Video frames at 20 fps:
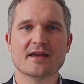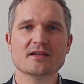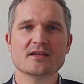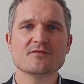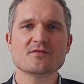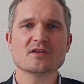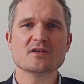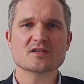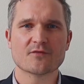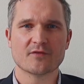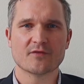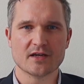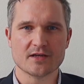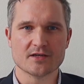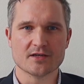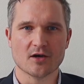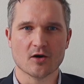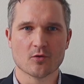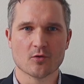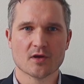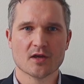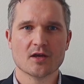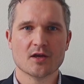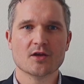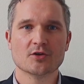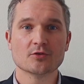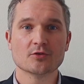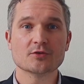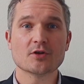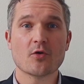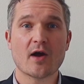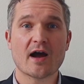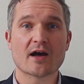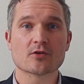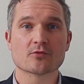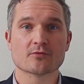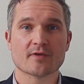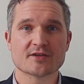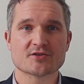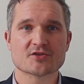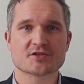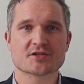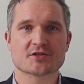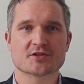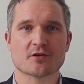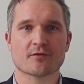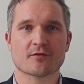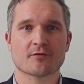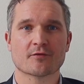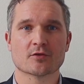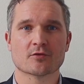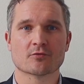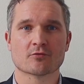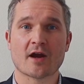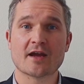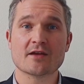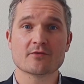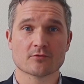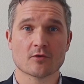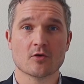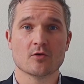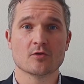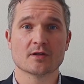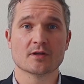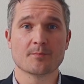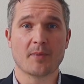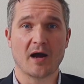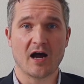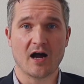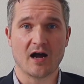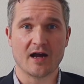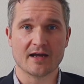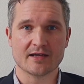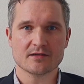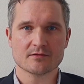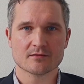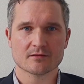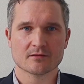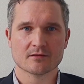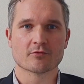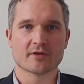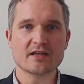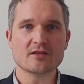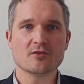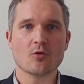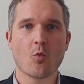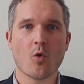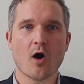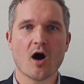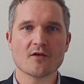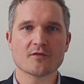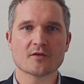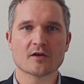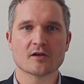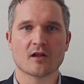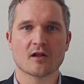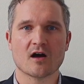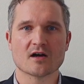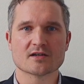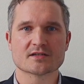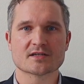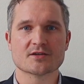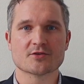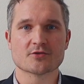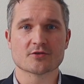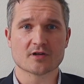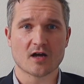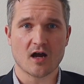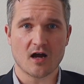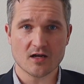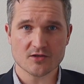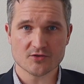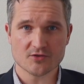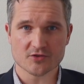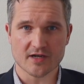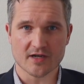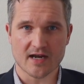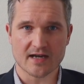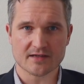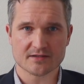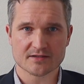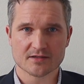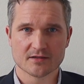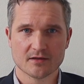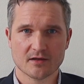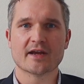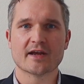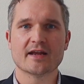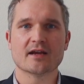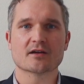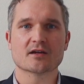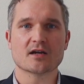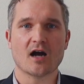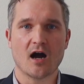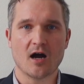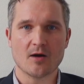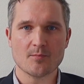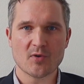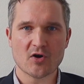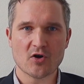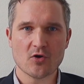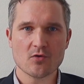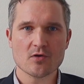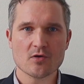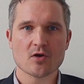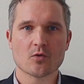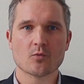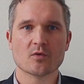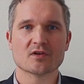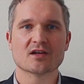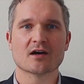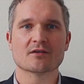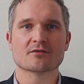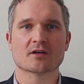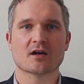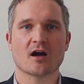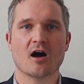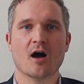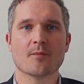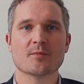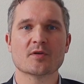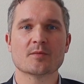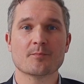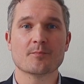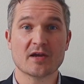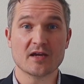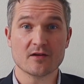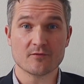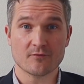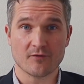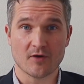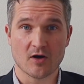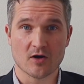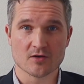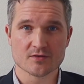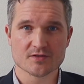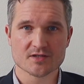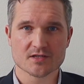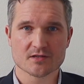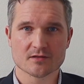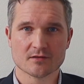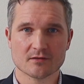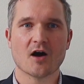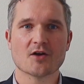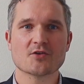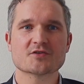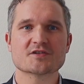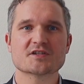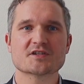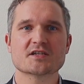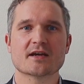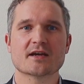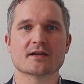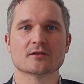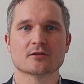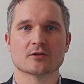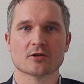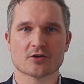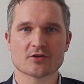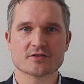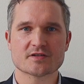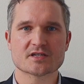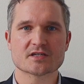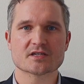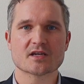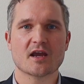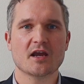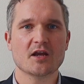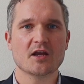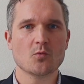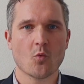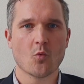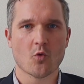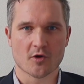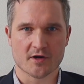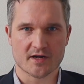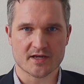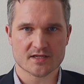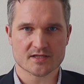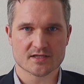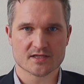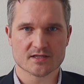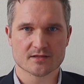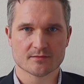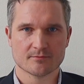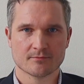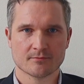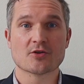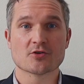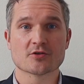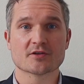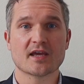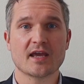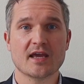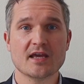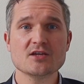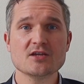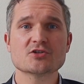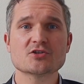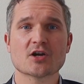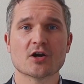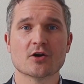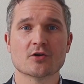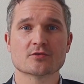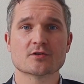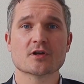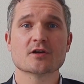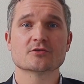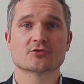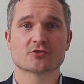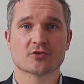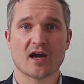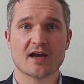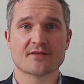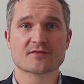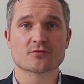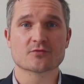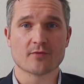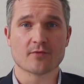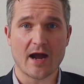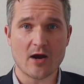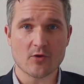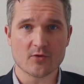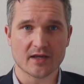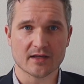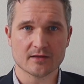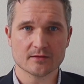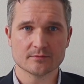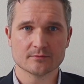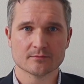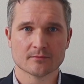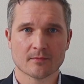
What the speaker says: end of this video, you'll know how to register for the right role in PIEE, read the WAWF clause in your contract, create a combo without the common pitfalls, understand alerts and warnings, how your cage code drives routing,